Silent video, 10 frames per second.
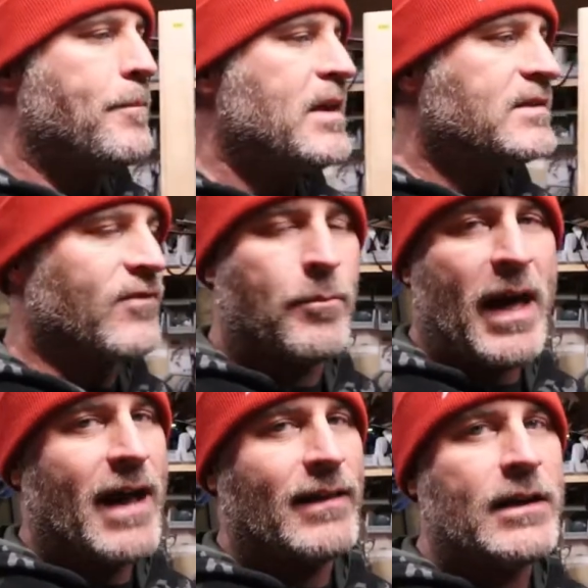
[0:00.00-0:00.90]
piece of a
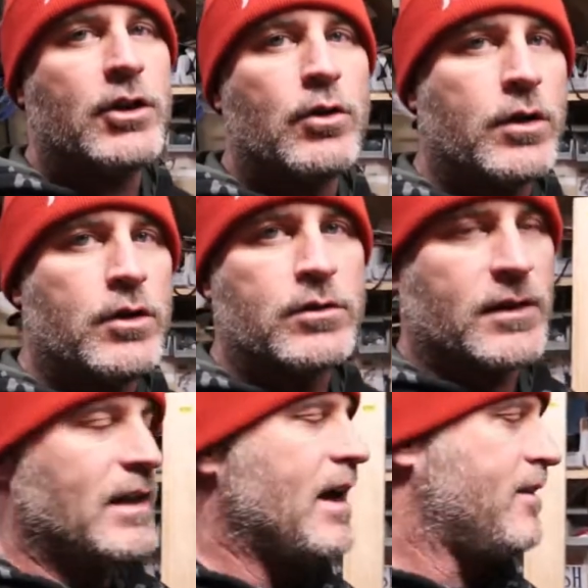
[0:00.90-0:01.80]
pallet. You could use
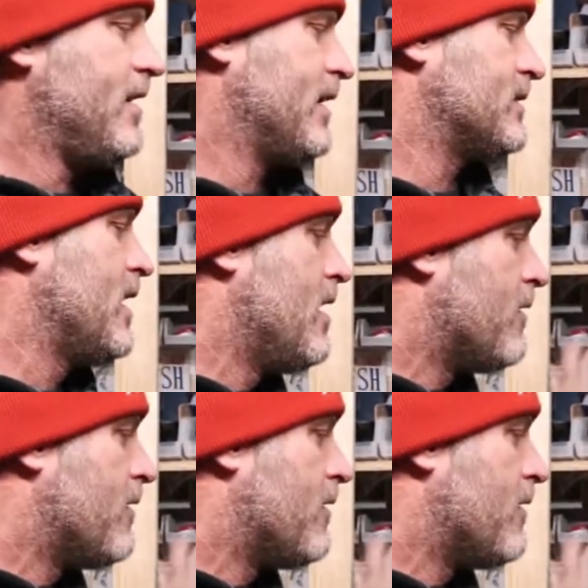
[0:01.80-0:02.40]
a lot of things